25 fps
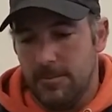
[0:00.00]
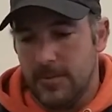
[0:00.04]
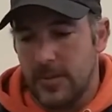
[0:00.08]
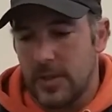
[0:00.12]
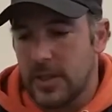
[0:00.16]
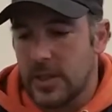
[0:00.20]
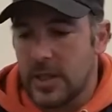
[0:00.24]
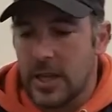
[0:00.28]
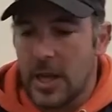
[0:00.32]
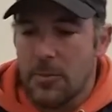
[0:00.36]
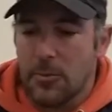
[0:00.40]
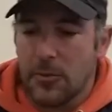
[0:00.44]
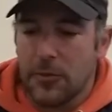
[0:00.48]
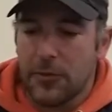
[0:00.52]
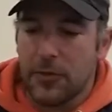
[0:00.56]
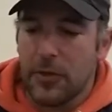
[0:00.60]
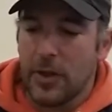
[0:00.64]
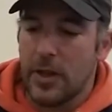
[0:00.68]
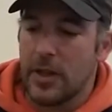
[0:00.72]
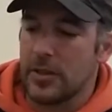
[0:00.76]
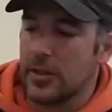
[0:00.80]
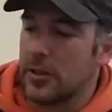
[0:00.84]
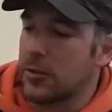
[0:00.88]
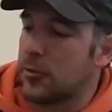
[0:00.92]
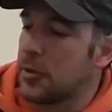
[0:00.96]

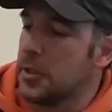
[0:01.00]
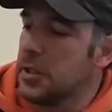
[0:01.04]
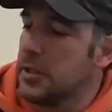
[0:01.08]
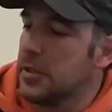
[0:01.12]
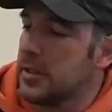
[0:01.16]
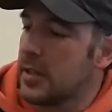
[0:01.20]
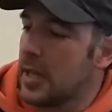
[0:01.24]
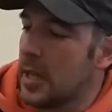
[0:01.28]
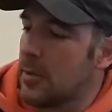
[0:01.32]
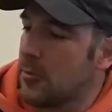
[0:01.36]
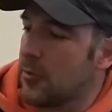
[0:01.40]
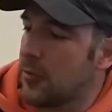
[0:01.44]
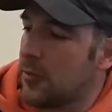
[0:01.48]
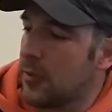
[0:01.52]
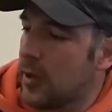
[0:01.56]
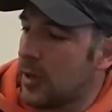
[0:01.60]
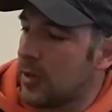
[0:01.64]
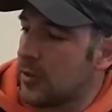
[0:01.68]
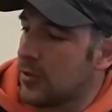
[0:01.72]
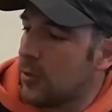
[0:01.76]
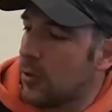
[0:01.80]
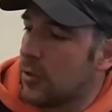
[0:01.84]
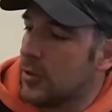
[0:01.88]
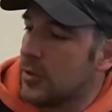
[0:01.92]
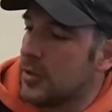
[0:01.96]
camouflage, the green
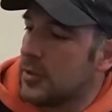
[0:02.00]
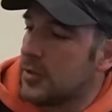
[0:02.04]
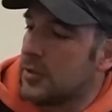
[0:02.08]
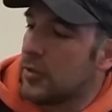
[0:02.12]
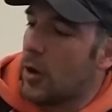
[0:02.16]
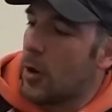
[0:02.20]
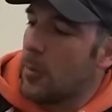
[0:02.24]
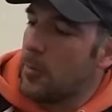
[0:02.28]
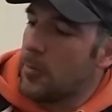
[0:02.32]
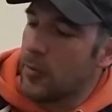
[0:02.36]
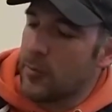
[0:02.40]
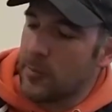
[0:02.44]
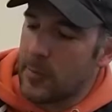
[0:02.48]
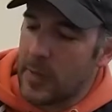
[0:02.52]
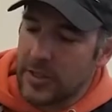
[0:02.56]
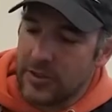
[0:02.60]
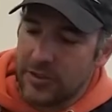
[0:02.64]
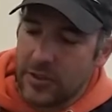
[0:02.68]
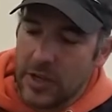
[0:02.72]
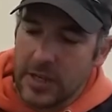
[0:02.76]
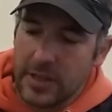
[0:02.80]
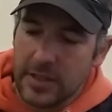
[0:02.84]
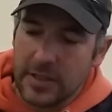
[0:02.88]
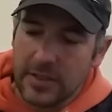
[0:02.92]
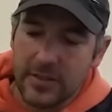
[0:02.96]
camouflage on the top on my
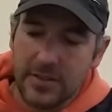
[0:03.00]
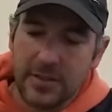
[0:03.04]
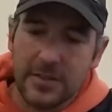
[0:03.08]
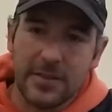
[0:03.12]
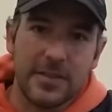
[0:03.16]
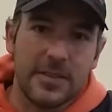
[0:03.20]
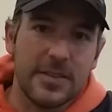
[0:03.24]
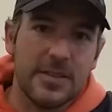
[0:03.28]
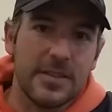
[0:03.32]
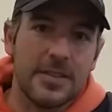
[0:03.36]
jacket,